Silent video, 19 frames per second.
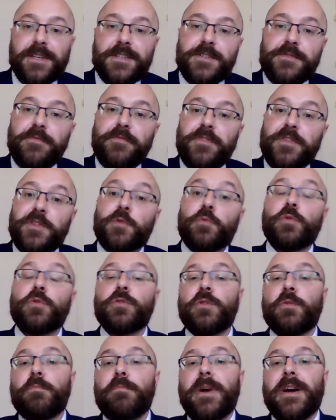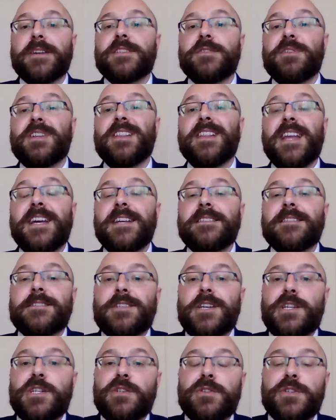That's something that we'll come back to in later
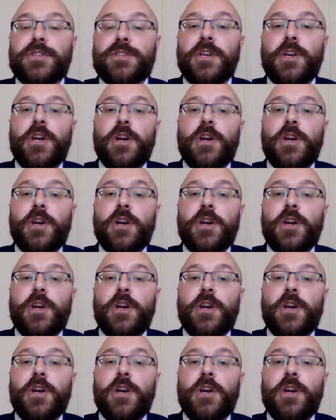sessions